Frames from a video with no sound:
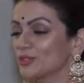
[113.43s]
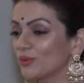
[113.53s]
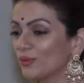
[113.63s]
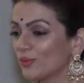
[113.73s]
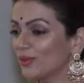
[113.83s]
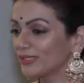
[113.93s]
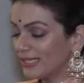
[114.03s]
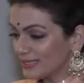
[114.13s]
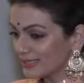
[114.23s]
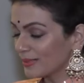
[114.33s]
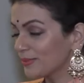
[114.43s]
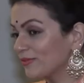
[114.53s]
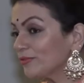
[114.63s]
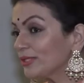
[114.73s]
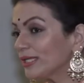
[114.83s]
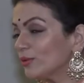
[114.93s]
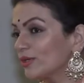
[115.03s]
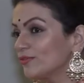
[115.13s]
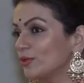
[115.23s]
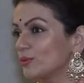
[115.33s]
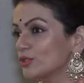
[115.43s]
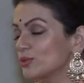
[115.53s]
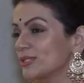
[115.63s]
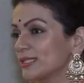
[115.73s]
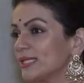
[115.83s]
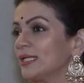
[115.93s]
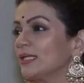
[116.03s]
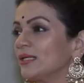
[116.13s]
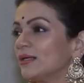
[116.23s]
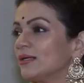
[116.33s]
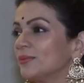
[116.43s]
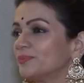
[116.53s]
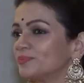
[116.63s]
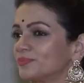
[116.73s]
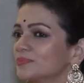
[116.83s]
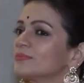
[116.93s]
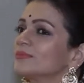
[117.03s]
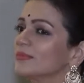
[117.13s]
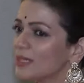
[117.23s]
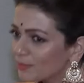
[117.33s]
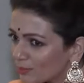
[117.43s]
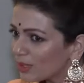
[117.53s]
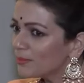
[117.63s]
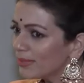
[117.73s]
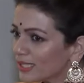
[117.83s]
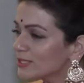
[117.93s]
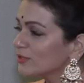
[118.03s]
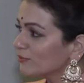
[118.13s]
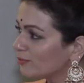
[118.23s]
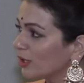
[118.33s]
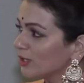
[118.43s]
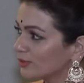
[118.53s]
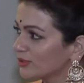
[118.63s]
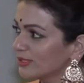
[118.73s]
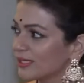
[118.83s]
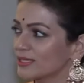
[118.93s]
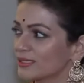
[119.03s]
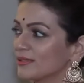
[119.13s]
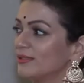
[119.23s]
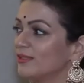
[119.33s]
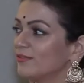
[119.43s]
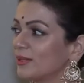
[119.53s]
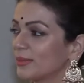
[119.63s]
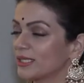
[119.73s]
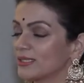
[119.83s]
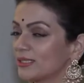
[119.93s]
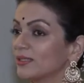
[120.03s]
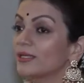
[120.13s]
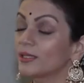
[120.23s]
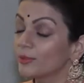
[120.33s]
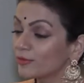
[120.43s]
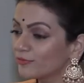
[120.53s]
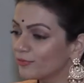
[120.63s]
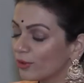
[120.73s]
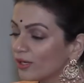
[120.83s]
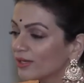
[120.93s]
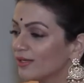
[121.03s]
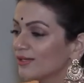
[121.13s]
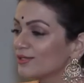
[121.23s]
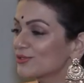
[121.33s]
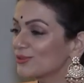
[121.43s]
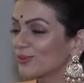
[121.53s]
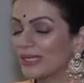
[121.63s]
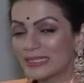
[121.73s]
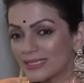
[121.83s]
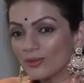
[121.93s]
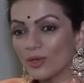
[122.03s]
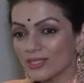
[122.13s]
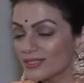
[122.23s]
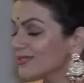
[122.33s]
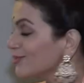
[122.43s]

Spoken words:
So yes, I'm definitely looking forward to seeing a mix of Bollywood and classical, if I might say, and a little bit of folk. So let's see what is in